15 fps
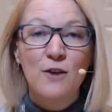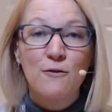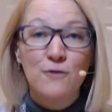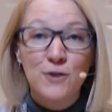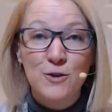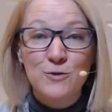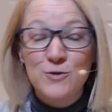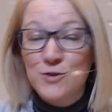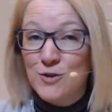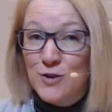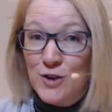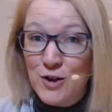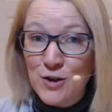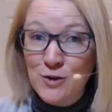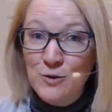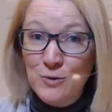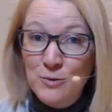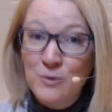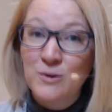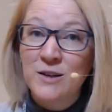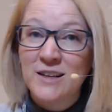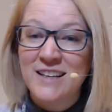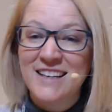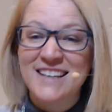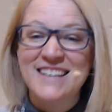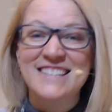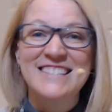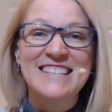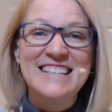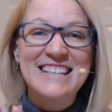Future you
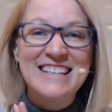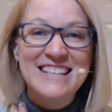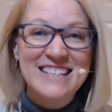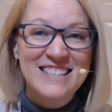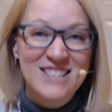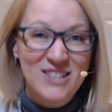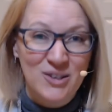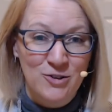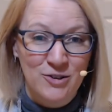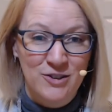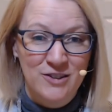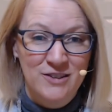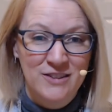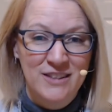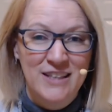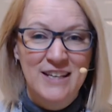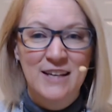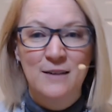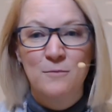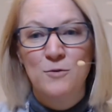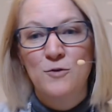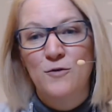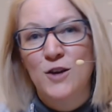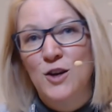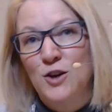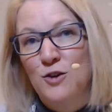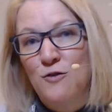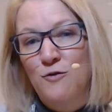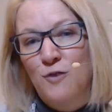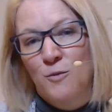is integral in moving
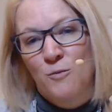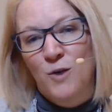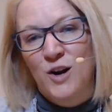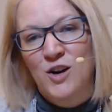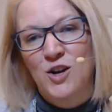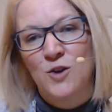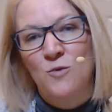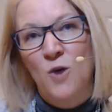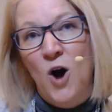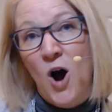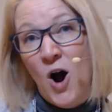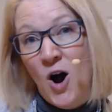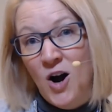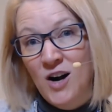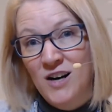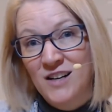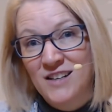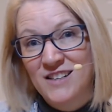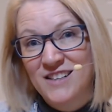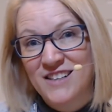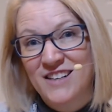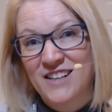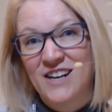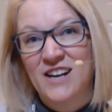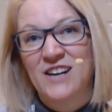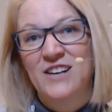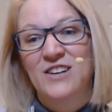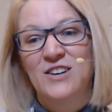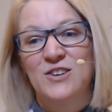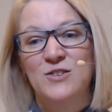you from where you are
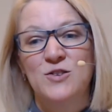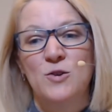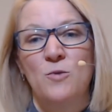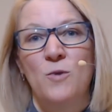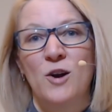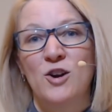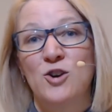to where